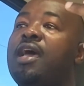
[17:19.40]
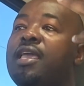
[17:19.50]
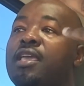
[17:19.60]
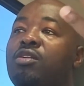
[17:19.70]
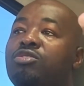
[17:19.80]

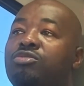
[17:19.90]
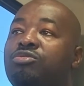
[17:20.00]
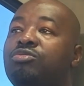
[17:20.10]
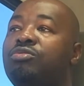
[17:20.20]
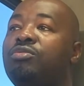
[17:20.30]
equals
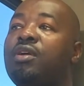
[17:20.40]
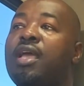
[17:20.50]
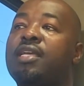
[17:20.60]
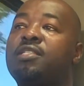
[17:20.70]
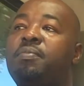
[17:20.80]
to
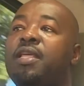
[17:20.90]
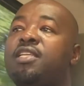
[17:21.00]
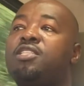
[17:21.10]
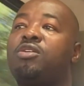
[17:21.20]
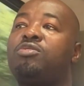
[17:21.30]

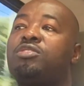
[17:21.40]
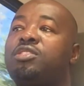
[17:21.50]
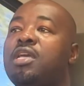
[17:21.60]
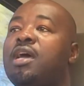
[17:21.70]
expenditure on